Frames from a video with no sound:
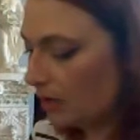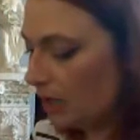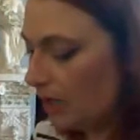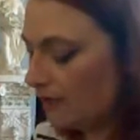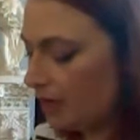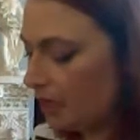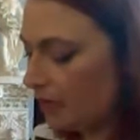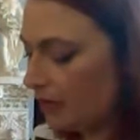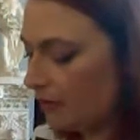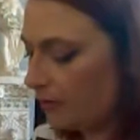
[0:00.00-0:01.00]
even
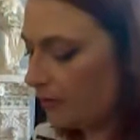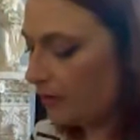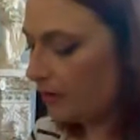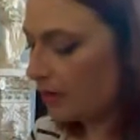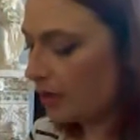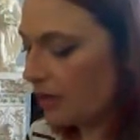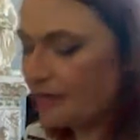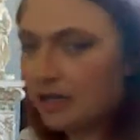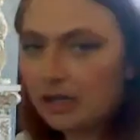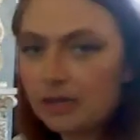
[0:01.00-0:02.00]
if they're not
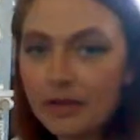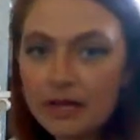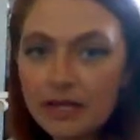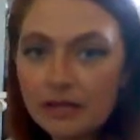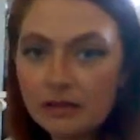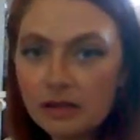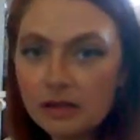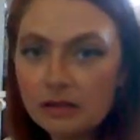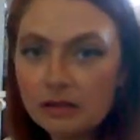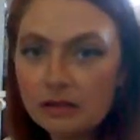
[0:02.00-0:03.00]
the
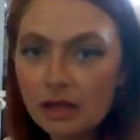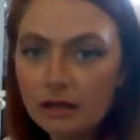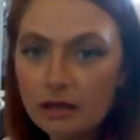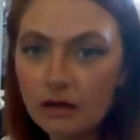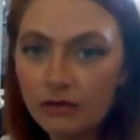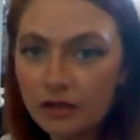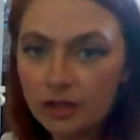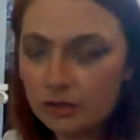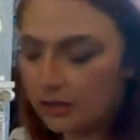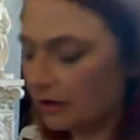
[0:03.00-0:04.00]
experiences like the go fuck
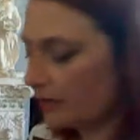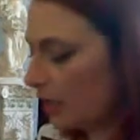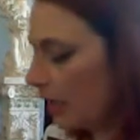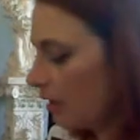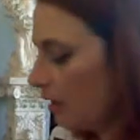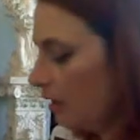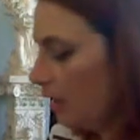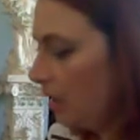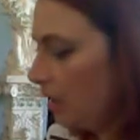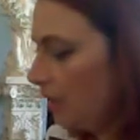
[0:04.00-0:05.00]
yourself guy.
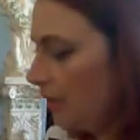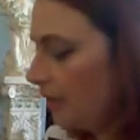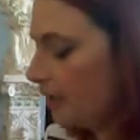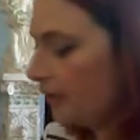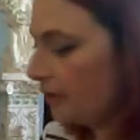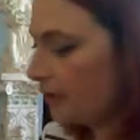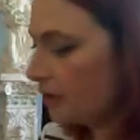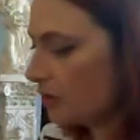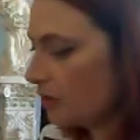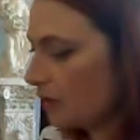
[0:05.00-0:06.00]
Even if
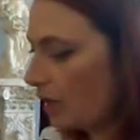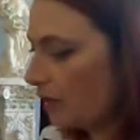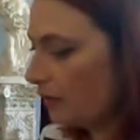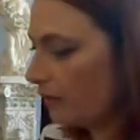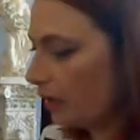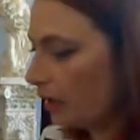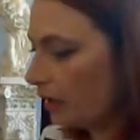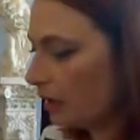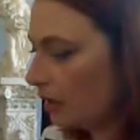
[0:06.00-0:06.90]
they're just kind of like